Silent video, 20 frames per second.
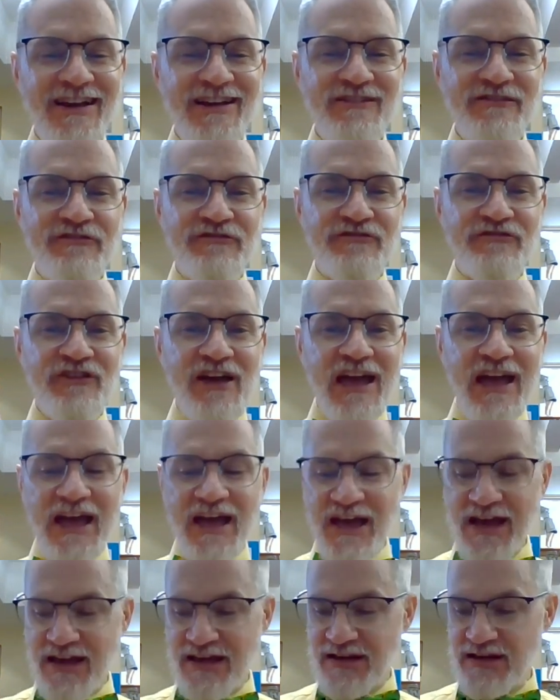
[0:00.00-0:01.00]

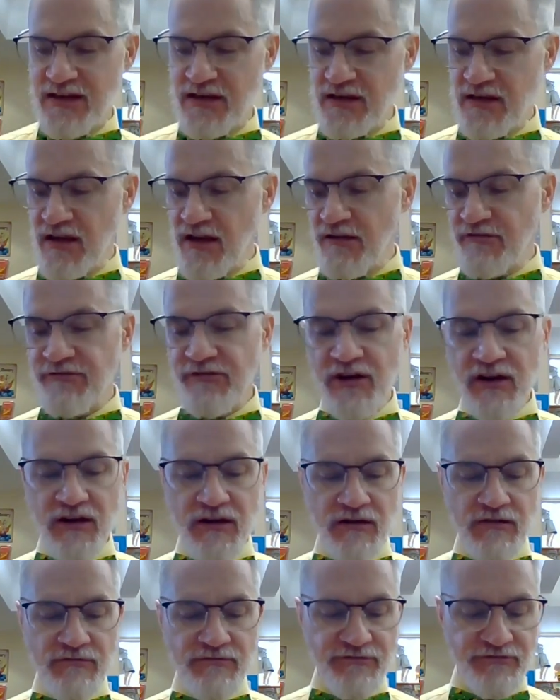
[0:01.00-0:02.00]
fan,
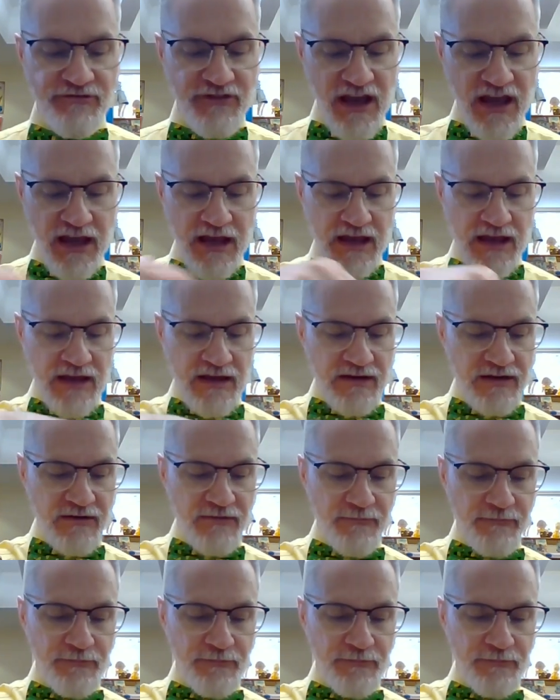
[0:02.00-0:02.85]
fan.